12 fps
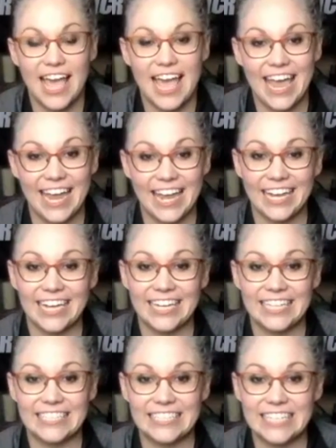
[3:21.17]

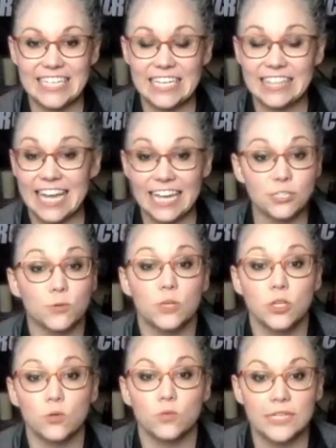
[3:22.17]
and that's where the
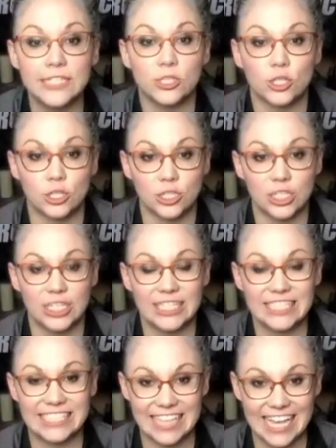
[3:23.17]
research
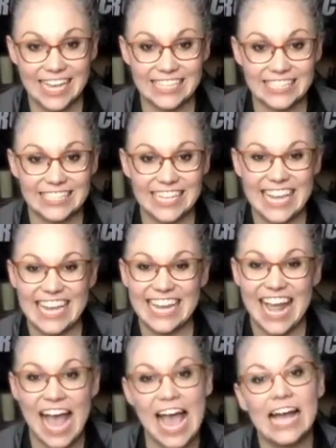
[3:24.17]
says it
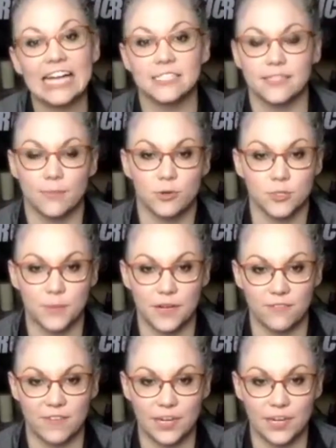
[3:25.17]
has the most benefit.